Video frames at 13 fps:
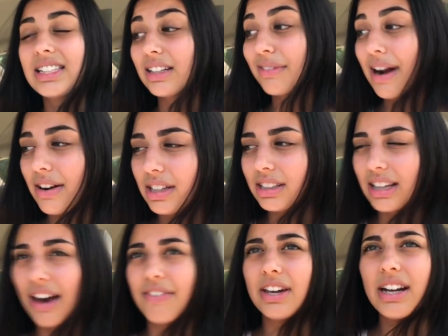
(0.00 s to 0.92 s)
It's around
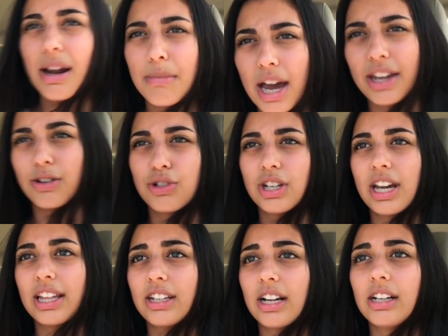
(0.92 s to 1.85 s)
11. I'm, I usually
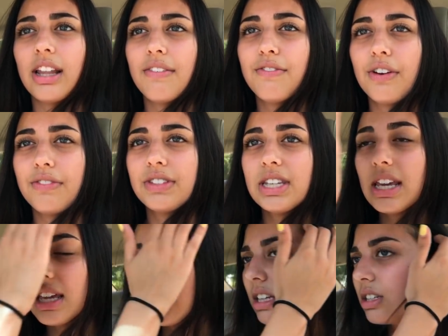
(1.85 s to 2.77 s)
get there at
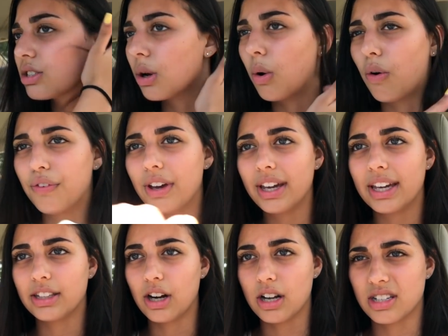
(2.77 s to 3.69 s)
11.15, so hopefully I
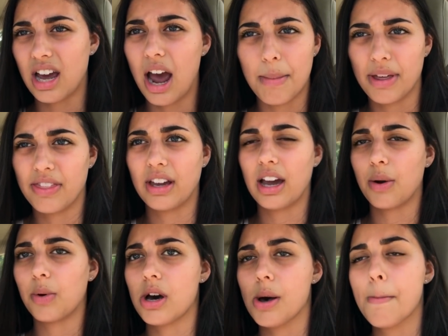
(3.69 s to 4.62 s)
get there on time. I think I
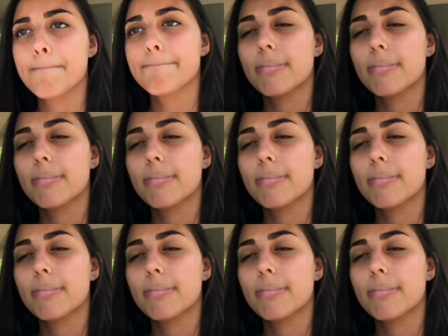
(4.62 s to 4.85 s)
will.